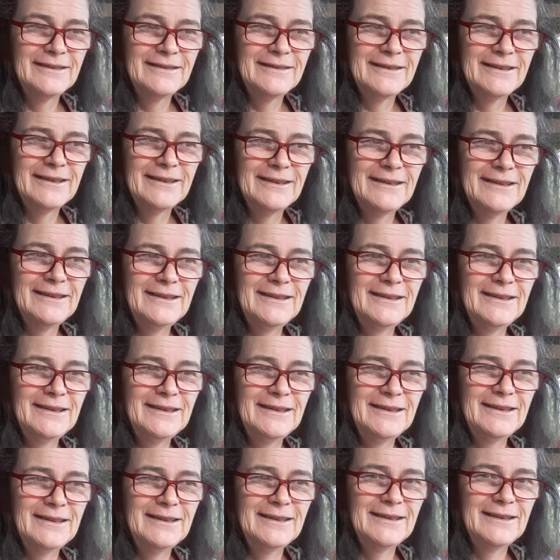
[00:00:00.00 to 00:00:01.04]

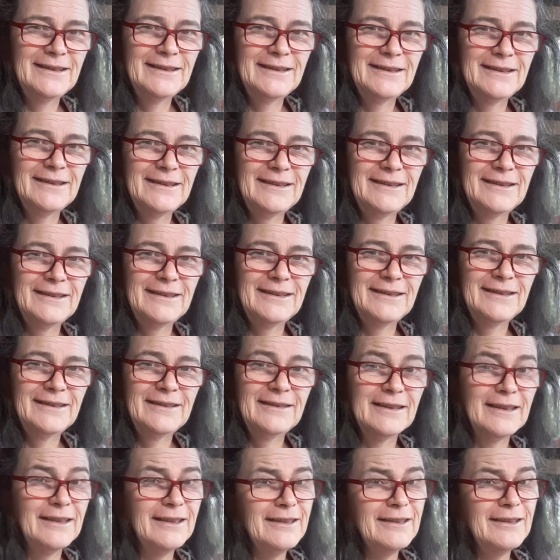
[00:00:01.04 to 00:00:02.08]

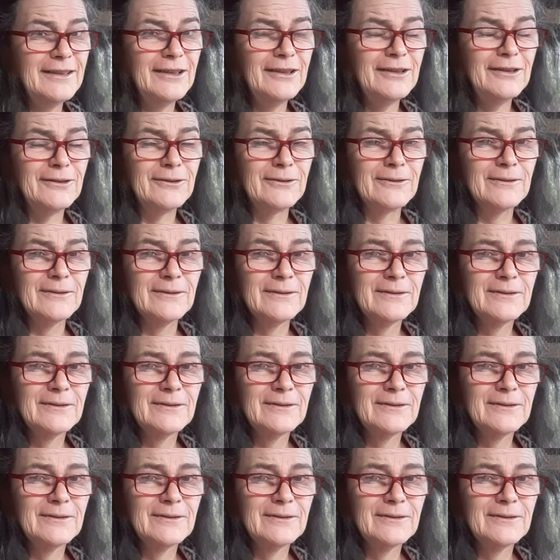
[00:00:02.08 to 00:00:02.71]
Yeah, I don't know.